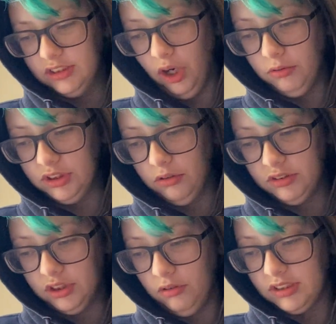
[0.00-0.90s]
Don't
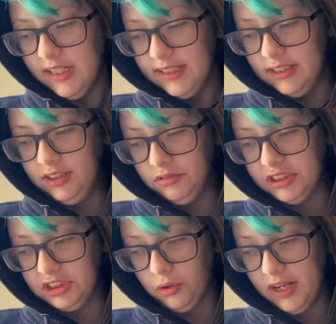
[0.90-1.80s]

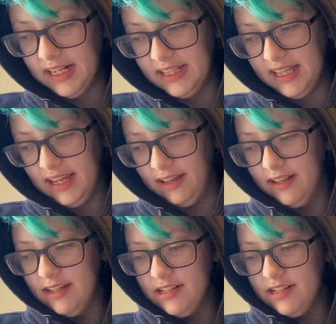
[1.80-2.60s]
destroy anything!"